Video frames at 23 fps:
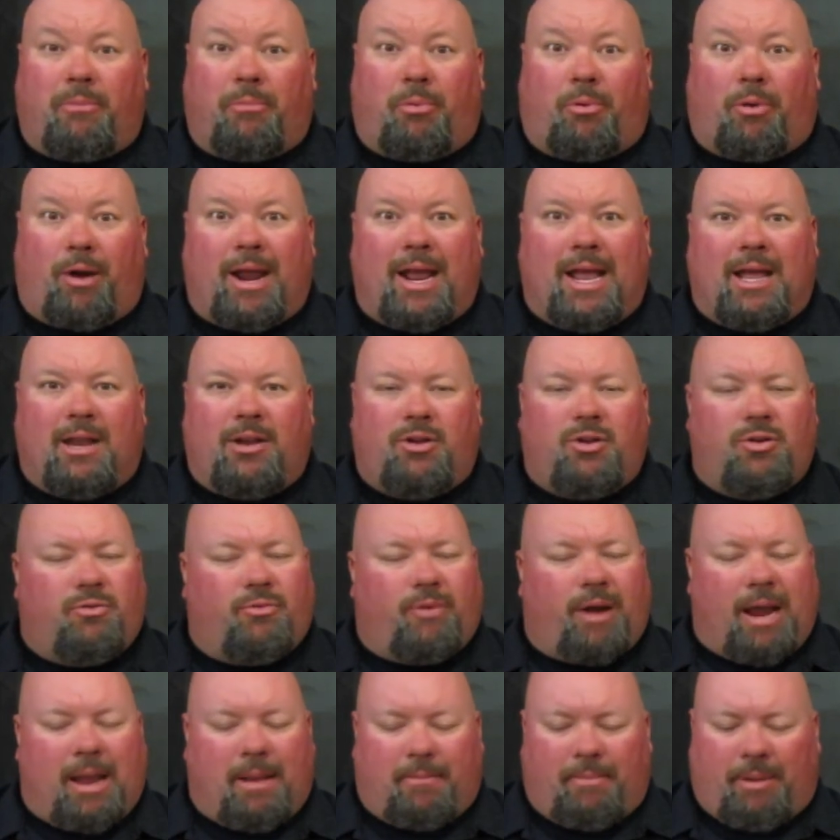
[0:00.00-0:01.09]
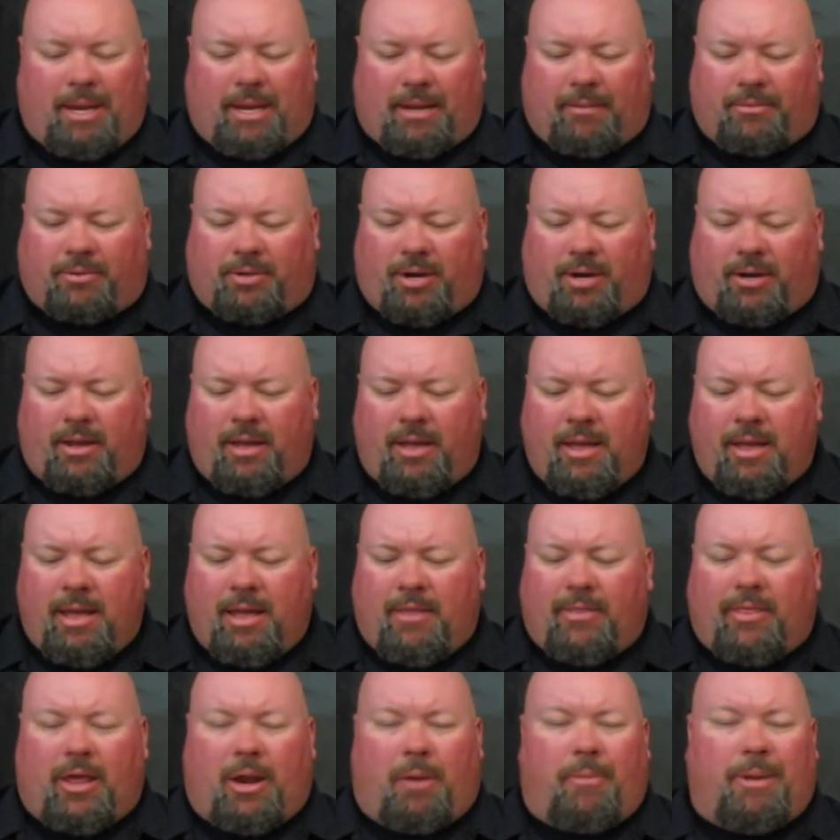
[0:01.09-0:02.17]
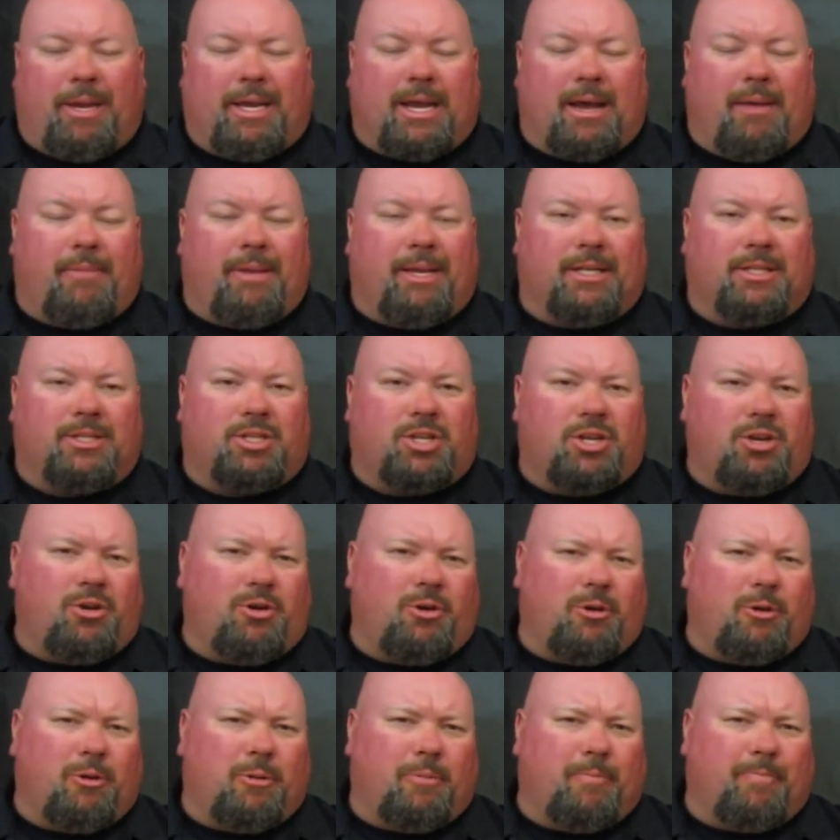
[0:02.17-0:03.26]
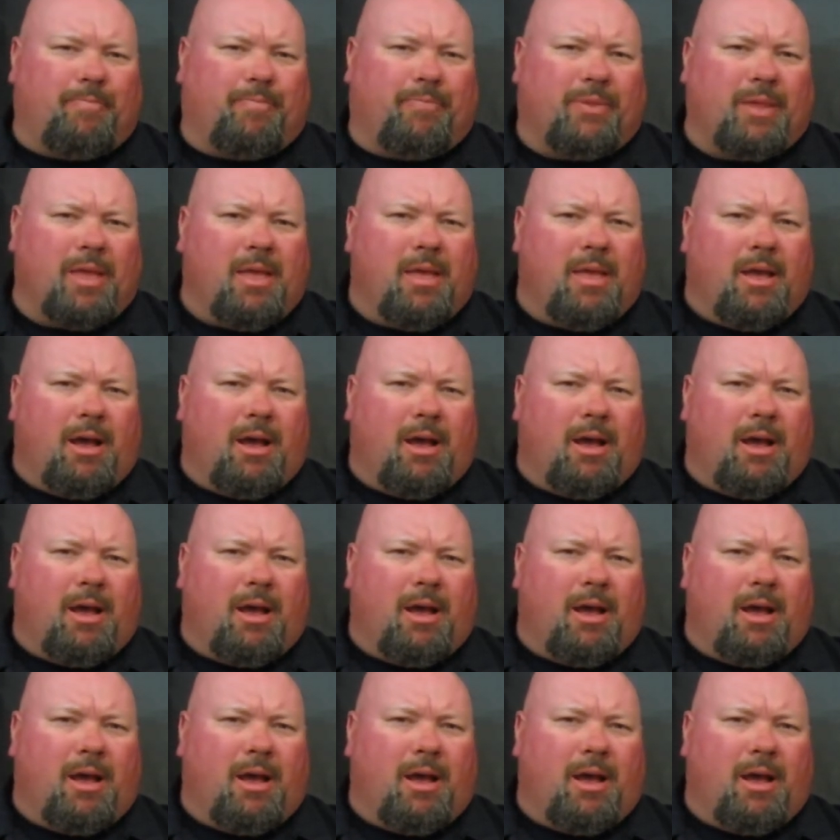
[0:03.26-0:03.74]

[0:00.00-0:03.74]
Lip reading: brand new Ram pickup truck that'll be coming soon.